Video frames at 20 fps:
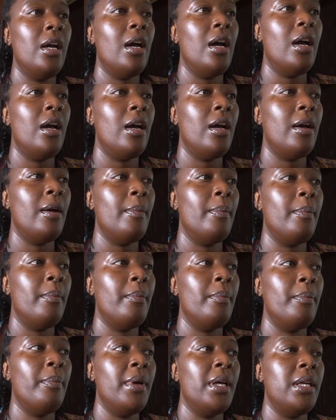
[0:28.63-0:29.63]
um,
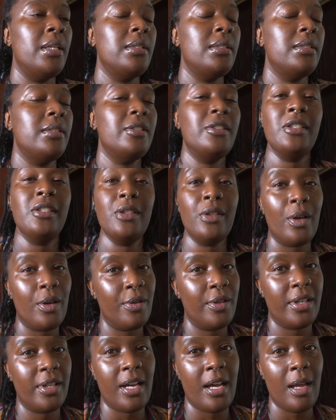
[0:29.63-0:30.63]
but she
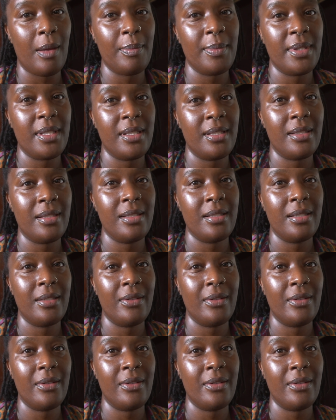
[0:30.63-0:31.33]
called the cops.